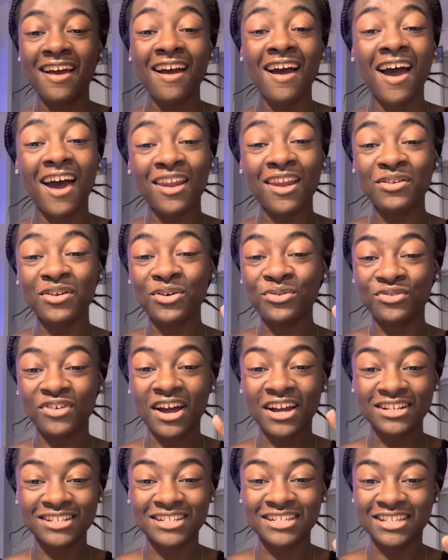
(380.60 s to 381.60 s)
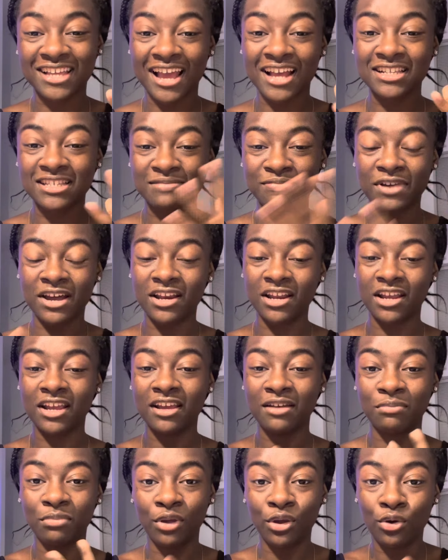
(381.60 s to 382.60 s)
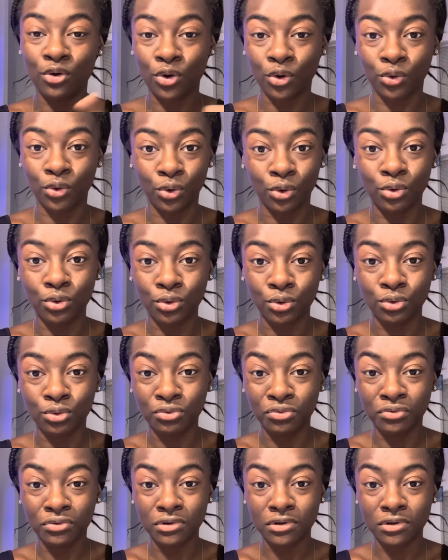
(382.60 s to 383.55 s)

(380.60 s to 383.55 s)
I don't know why I just got somebody who could be on Google